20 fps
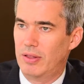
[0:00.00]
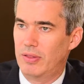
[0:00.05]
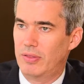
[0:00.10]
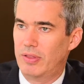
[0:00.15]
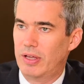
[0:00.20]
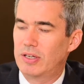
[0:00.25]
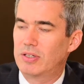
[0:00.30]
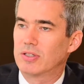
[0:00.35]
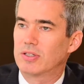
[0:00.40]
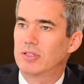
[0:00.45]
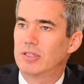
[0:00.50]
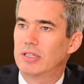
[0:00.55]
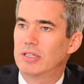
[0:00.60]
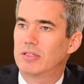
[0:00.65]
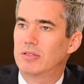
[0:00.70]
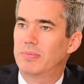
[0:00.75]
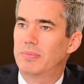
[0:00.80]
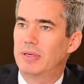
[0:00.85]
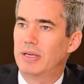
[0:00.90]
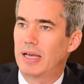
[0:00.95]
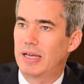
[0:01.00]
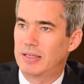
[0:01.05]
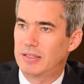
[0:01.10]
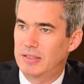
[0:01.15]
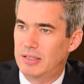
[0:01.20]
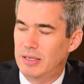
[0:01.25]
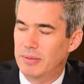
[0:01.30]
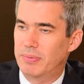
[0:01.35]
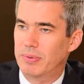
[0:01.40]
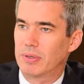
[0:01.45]
They just need to be a
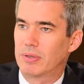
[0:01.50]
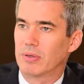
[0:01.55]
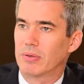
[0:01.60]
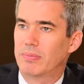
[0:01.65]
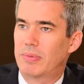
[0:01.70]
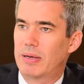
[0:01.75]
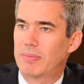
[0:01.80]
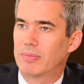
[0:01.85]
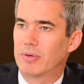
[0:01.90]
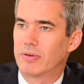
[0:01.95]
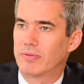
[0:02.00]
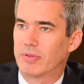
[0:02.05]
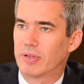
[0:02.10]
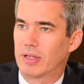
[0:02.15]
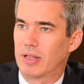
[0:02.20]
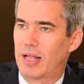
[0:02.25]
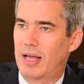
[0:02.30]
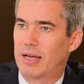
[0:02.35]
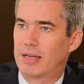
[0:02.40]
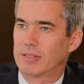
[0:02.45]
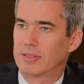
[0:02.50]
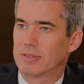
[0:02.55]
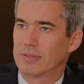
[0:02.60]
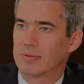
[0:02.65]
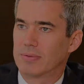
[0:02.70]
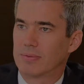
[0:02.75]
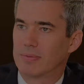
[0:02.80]
typical member of the class.